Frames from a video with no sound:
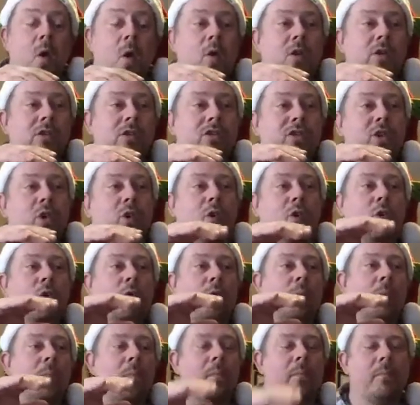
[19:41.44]

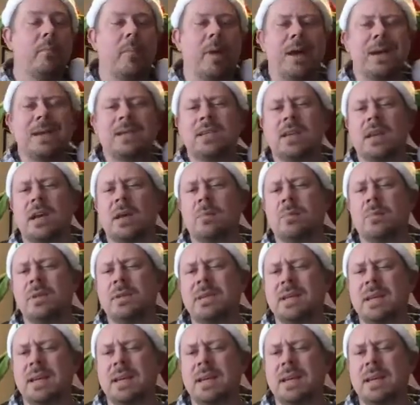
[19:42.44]
So my son was